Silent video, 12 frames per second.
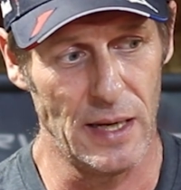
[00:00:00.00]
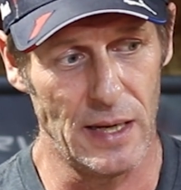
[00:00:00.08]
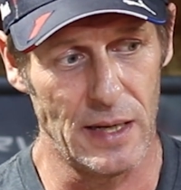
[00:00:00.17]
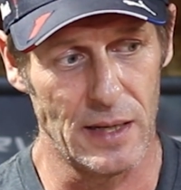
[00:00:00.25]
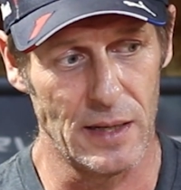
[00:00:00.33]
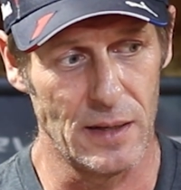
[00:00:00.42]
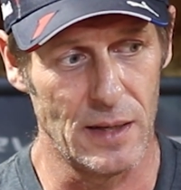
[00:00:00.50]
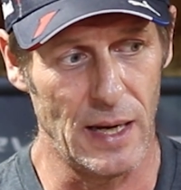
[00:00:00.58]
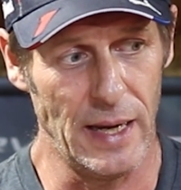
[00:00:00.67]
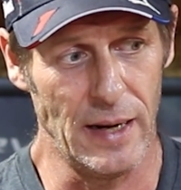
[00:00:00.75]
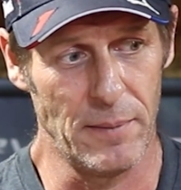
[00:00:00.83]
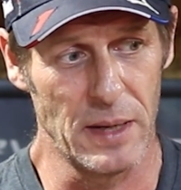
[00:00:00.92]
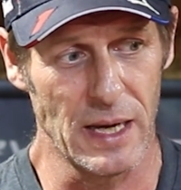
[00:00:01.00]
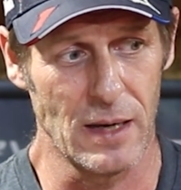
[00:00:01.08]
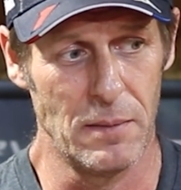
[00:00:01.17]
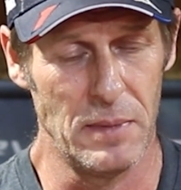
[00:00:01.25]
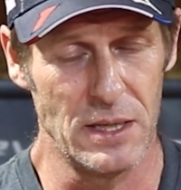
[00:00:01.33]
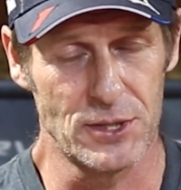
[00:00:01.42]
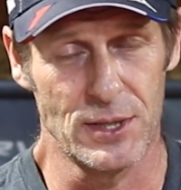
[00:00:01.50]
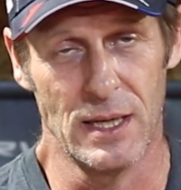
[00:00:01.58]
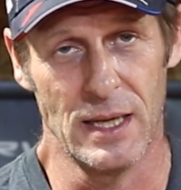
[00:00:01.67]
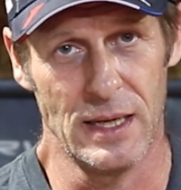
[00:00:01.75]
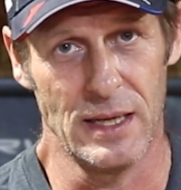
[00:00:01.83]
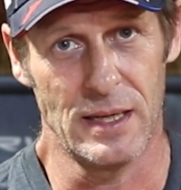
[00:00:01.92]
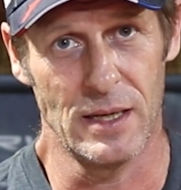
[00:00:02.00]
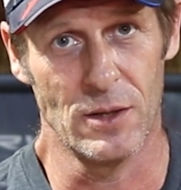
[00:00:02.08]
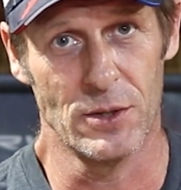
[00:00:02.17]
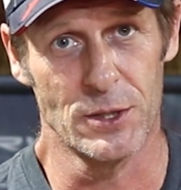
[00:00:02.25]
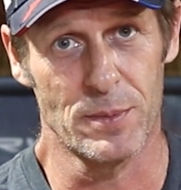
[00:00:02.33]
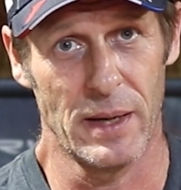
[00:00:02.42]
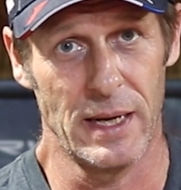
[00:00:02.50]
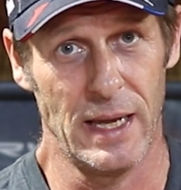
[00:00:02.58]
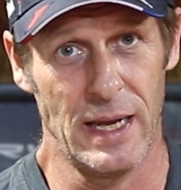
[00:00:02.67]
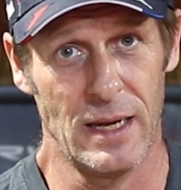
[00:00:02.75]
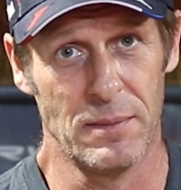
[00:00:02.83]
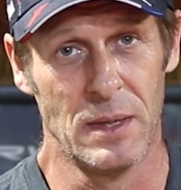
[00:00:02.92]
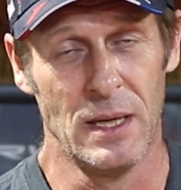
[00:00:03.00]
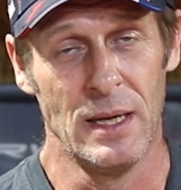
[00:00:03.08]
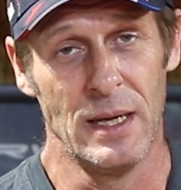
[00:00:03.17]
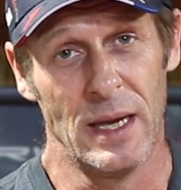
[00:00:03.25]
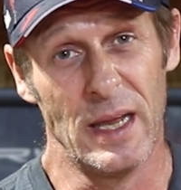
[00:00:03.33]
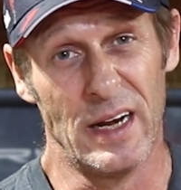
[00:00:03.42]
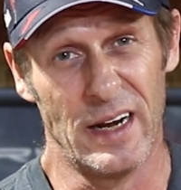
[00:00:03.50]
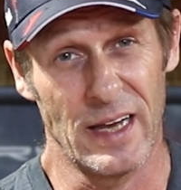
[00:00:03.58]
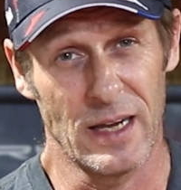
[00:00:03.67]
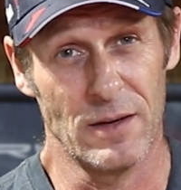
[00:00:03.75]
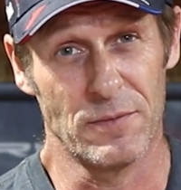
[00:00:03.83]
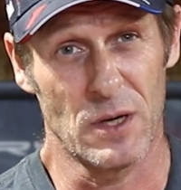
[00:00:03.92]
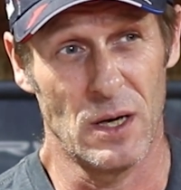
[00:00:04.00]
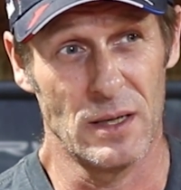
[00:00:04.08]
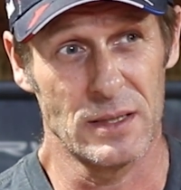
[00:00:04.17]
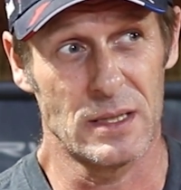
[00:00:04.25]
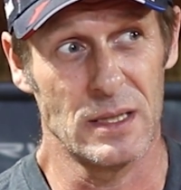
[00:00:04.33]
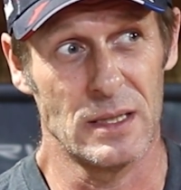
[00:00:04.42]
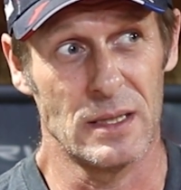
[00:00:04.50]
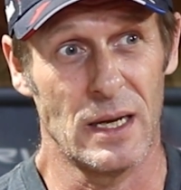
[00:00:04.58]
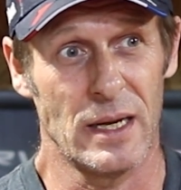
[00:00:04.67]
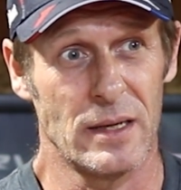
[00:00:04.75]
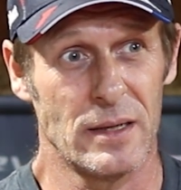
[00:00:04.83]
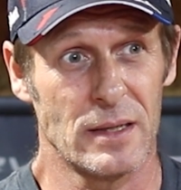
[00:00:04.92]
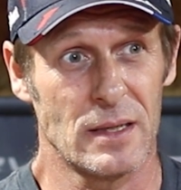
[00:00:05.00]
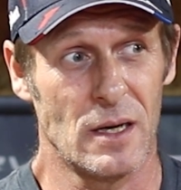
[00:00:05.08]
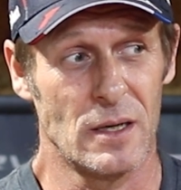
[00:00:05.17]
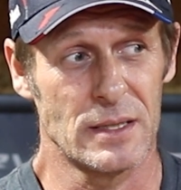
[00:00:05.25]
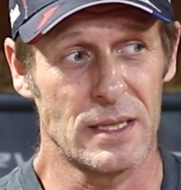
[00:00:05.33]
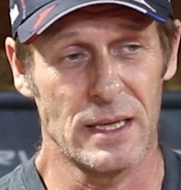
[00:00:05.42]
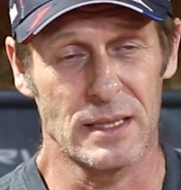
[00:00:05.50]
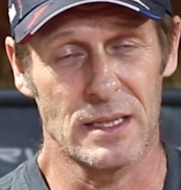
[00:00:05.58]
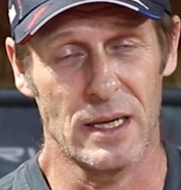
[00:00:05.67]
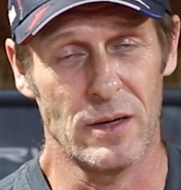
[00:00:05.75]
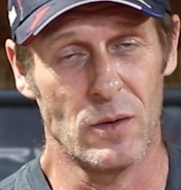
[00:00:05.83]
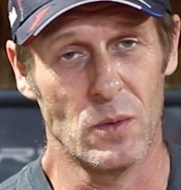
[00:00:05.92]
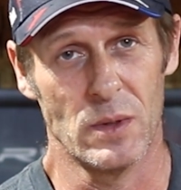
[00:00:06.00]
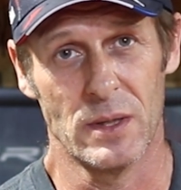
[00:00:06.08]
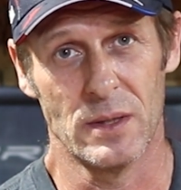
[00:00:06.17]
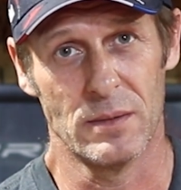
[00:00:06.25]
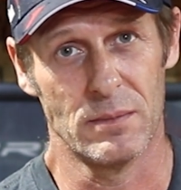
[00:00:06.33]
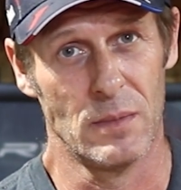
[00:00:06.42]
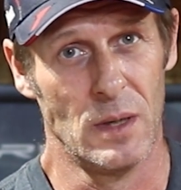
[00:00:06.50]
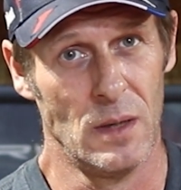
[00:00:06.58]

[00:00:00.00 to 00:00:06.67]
And I'm not going to mention any dealers by name and in negative context. I don't want to,